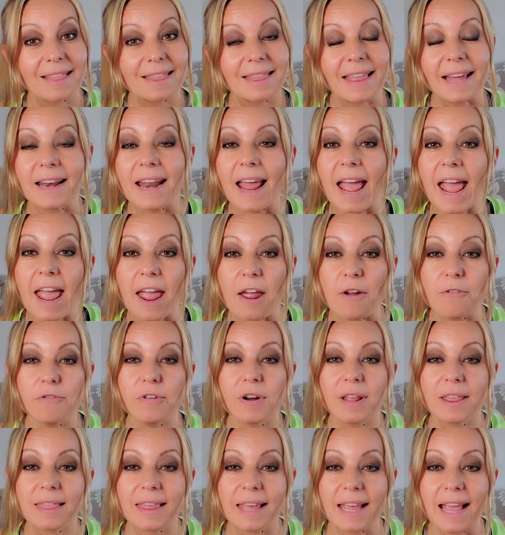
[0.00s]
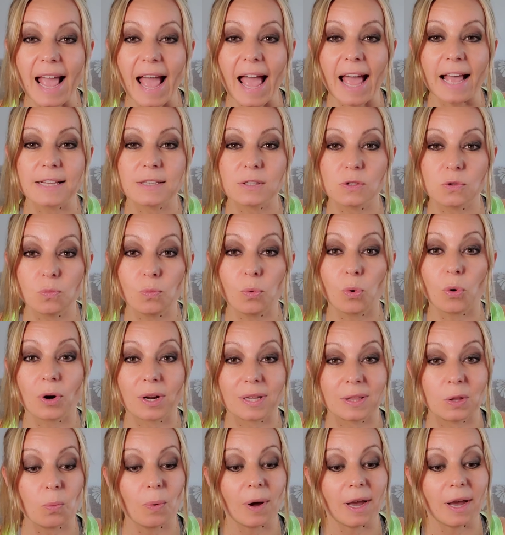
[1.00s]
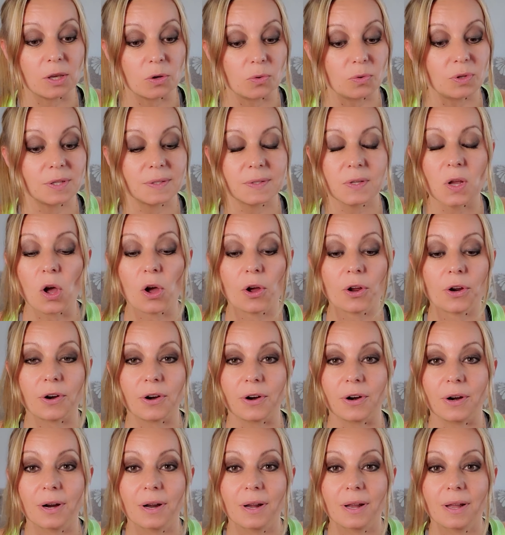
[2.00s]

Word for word: then everything has to work the way you desire.